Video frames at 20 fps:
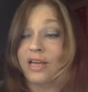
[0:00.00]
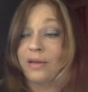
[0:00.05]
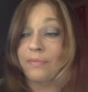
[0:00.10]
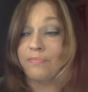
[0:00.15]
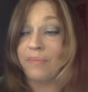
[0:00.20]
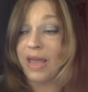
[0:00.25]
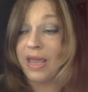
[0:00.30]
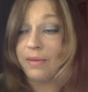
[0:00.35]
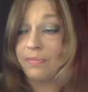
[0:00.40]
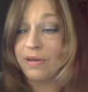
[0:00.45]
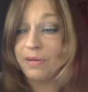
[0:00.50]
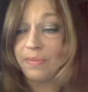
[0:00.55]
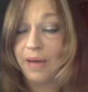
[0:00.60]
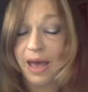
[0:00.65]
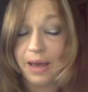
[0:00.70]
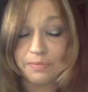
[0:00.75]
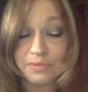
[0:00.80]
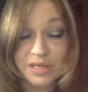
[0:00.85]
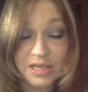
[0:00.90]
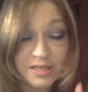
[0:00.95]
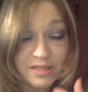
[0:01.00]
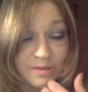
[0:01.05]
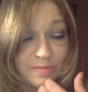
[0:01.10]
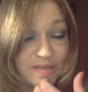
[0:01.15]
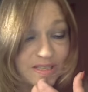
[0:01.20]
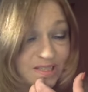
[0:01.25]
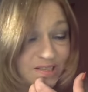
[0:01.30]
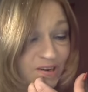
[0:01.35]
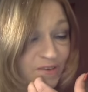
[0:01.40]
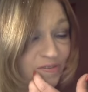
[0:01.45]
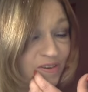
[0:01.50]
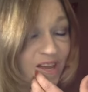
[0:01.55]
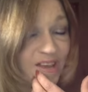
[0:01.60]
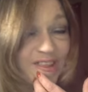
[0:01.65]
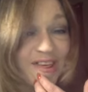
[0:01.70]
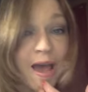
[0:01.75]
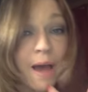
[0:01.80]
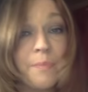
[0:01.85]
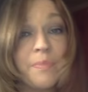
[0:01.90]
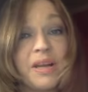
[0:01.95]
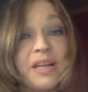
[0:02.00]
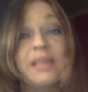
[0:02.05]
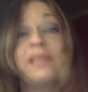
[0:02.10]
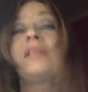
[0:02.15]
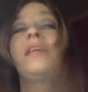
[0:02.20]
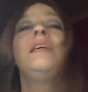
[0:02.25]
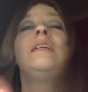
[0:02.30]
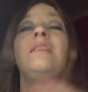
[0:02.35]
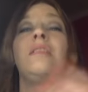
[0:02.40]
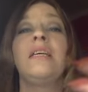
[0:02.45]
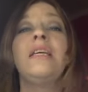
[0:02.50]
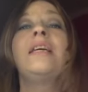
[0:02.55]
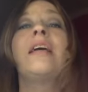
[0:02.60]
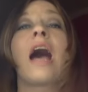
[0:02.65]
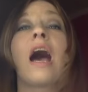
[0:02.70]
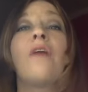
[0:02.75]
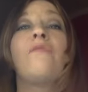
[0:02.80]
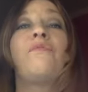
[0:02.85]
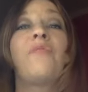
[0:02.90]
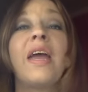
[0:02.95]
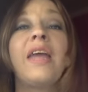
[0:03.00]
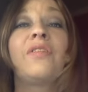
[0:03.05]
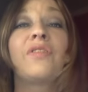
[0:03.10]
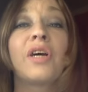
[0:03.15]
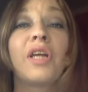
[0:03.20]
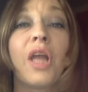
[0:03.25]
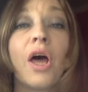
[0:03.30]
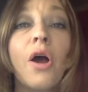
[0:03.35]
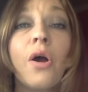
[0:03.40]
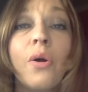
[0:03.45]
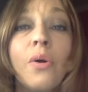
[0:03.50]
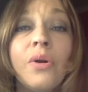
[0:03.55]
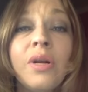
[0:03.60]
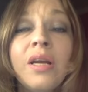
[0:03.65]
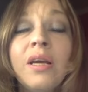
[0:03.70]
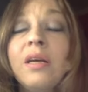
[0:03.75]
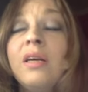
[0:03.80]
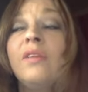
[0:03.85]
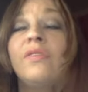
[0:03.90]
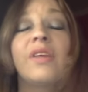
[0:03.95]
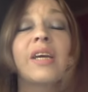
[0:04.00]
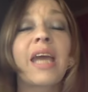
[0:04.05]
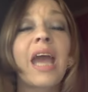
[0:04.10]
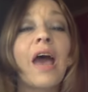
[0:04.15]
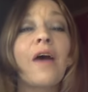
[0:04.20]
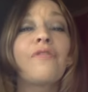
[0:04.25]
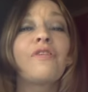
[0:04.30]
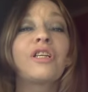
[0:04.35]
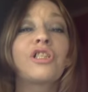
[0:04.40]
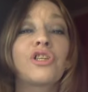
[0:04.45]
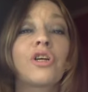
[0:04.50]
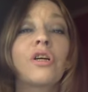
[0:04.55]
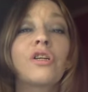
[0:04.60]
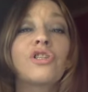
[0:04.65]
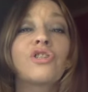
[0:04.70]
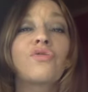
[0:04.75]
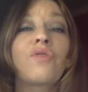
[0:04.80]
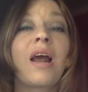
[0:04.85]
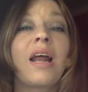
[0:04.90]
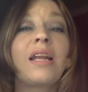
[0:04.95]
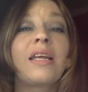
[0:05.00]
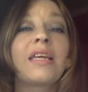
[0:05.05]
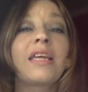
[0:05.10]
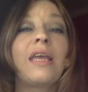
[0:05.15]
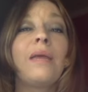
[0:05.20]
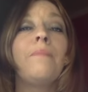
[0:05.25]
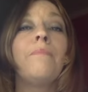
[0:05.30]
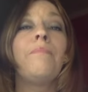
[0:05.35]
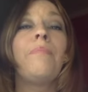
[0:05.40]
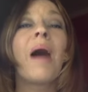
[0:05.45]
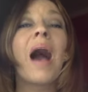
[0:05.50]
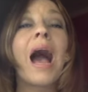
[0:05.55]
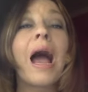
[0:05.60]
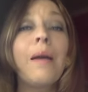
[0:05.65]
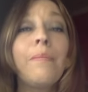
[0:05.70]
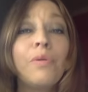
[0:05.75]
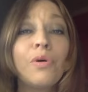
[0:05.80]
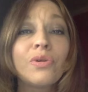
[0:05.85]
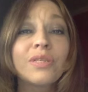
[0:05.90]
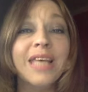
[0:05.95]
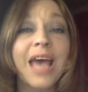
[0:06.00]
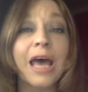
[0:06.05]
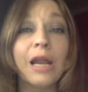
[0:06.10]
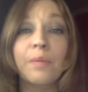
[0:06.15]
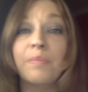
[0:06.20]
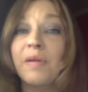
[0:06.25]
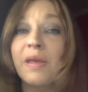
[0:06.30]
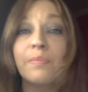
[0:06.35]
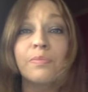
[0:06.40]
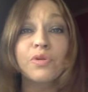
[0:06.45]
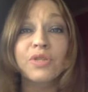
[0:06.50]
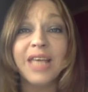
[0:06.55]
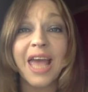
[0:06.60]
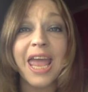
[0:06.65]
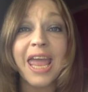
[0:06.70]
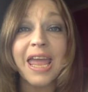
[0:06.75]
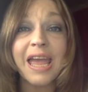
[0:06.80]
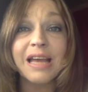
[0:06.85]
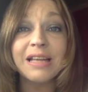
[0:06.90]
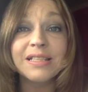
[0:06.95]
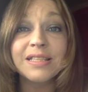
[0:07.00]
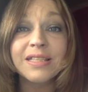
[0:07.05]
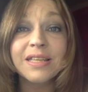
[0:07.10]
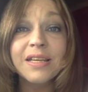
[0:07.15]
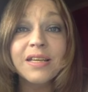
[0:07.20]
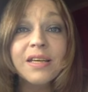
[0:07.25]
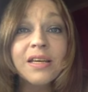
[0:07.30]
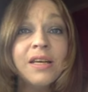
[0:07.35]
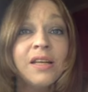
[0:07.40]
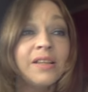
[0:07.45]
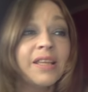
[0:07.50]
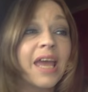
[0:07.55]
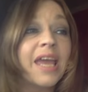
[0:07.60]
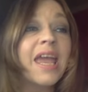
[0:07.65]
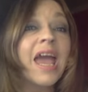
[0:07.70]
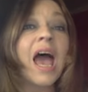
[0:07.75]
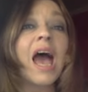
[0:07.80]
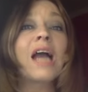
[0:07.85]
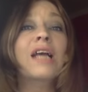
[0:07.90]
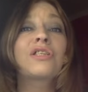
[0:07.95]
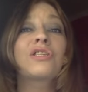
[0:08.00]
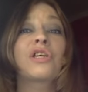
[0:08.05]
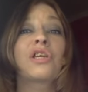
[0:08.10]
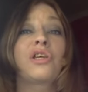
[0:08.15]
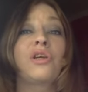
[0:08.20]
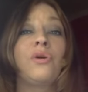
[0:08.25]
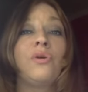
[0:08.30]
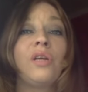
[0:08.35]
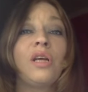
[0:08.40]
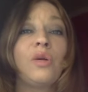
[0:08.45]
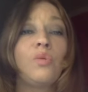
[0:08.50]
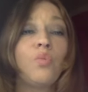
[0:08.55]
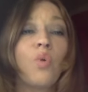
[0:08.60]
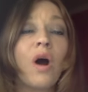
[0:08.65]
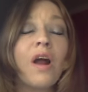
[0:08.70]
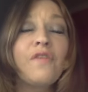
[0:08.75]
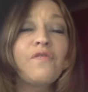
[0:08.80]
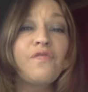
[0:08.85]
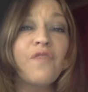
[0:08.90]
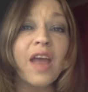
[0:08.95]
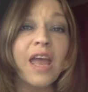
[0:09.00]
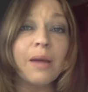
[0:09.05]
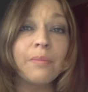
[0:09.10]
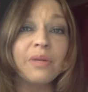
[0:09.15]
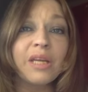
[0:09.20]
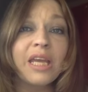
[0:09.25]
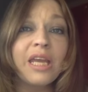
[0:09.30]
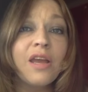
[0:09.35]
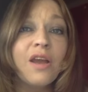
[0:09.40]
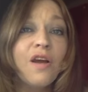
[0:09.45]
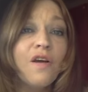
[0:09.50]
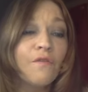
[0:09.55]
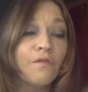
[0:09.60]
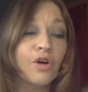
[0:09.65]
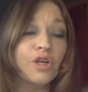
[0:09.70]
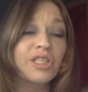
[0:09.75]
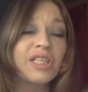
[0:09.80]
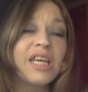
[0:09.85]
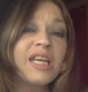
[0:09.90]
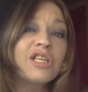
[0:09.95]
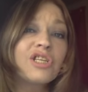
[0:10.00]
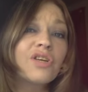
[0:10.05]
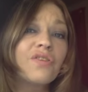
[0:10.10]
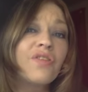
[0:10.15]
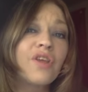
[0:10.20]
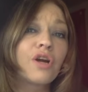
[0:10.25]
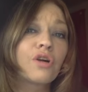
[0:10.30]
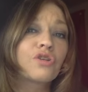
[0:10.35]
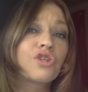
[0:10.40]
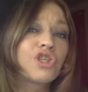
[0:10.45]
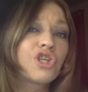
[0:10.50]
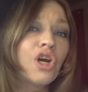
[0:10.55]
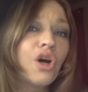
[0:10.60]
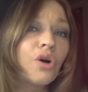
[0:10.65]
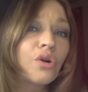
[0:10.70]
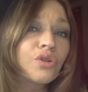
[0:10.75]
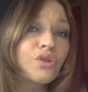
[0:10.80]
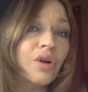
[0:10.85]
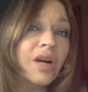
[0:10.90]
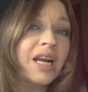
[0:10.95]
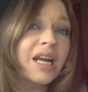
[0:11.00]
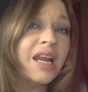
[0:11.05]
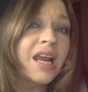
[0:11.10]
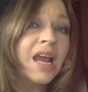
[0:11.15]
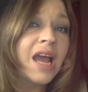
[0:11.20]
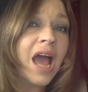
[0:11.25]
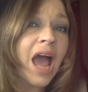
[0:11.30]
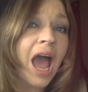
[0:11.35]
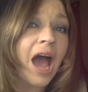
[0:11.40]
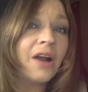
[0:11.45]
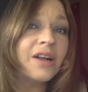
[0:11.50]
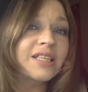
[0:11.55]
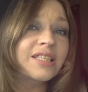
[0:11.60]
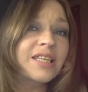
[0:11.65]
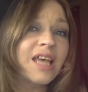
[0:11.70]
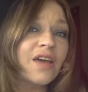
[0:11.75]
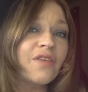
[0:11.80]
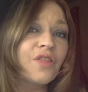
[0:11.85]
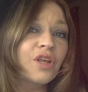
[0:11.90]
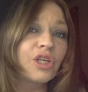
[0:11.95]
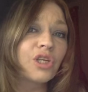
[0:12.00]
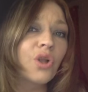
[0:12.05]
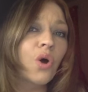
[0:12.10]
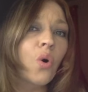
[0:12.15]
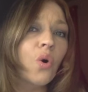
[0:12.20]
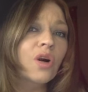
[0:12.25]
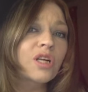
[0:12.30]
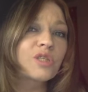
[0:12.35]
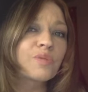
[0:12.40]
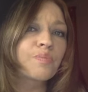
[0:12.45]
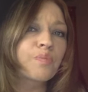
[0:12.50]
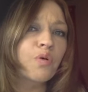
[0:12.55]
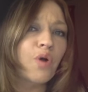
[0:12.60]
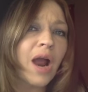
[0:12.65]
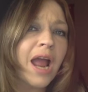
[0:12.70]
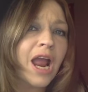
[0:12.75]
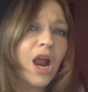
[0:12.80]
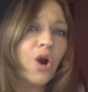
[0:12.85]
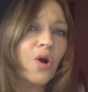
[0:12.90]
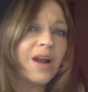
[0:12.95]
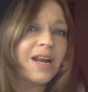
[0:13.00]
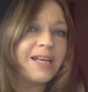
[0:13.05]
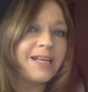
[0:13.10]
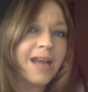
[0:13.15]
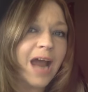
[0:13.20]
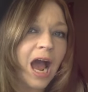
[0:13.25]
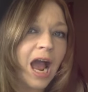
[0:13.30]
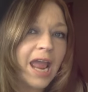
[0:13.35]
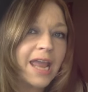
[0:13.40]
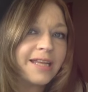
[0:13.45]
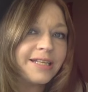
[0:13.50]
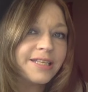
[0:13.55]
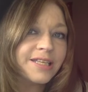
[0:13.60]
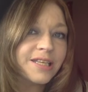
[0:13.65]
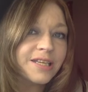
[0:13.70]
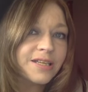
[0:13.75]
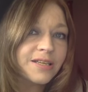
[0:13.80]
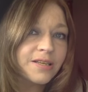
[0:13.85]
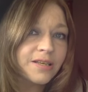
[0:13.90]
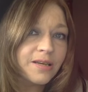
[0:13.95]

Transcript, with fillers: like baby baptism and stuff like that, but at least he got faith alone. The Catholic Church tried to keep Bibles out of people's hands. They executed one family for teaching their children how to say the Lord's Prayer at night